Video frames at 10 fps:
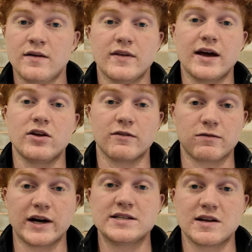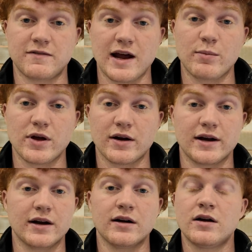that your friends and family are
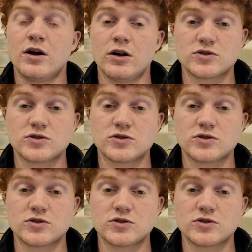here.